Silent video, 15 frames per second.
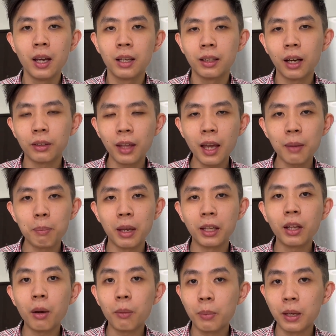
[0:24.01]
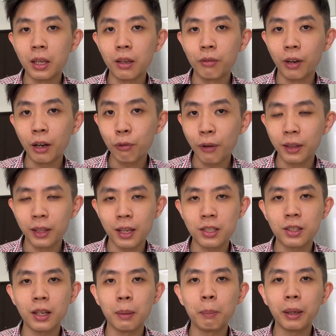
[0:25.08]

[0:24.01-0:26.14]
Now that may not be very fantastic,